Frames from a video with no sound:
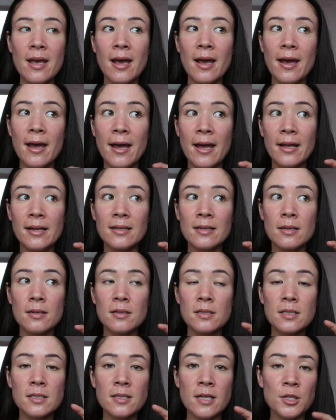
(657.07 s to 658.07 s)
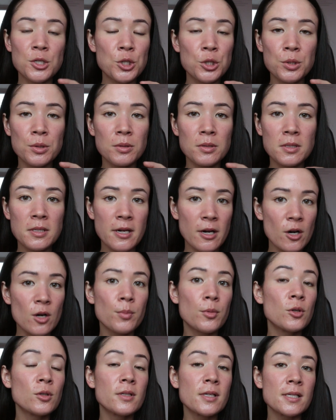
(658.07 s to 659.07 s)
and such
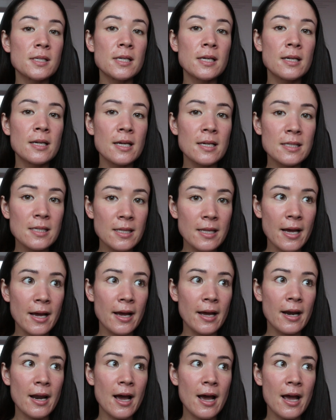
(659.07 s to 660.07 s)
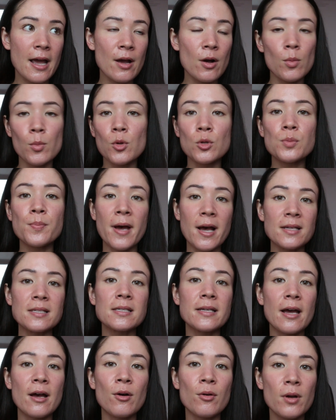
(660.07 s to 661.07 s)
terrible dizziness that I almost
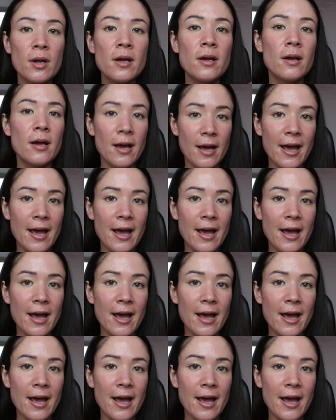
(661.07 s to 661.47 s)
passed out a